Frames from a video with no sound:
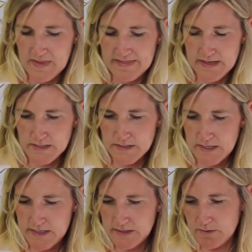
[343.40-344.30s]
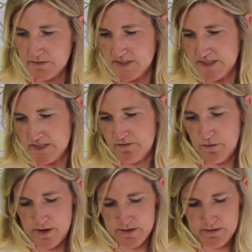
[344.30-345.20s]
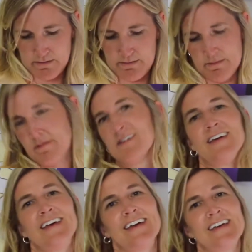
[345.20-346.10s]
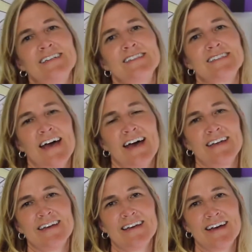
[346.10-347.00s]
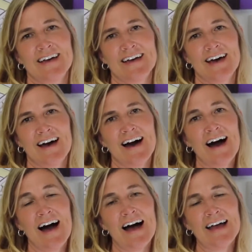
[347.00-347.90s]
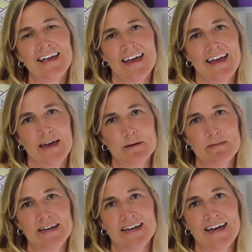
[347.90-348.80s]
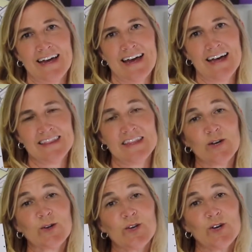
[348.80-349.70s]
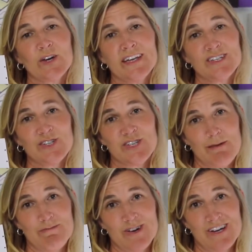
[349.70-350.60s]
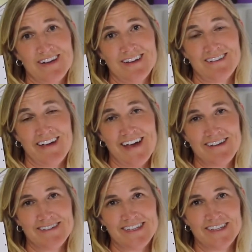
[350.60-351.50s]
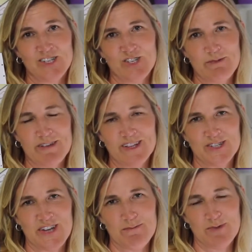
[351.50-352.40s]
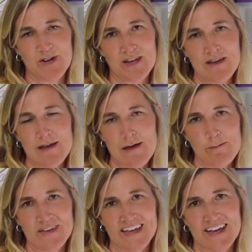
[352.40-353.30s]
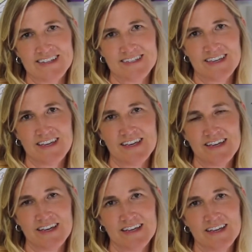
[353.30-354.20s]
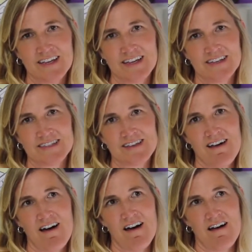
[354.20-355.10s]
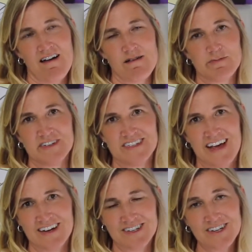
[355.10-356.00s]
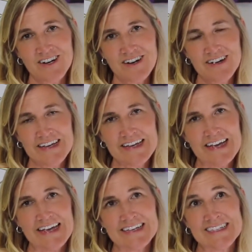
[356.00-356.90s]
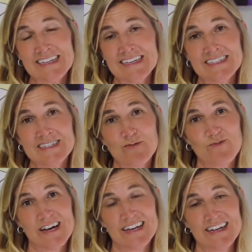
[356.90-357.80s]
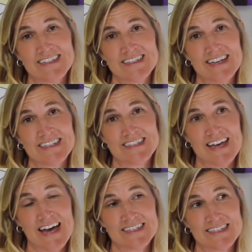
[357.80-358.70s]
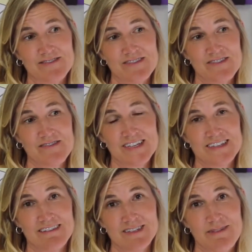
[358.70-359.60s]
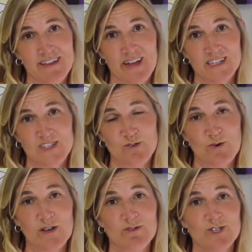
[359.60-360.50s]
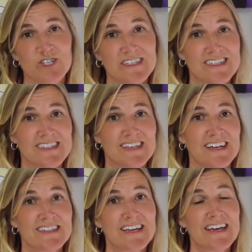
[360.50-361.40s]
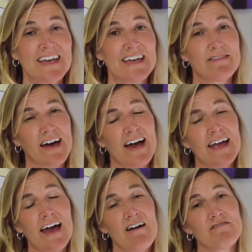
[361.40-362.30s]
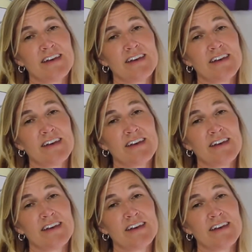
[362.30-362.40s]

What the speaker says: this is, what was this, fourth. He said, I am the good shepherd. Okay, you see the sheep and the shepherd? Because he is our protector, and he's the one, it says that, we talked about that story where Jesus says, if I have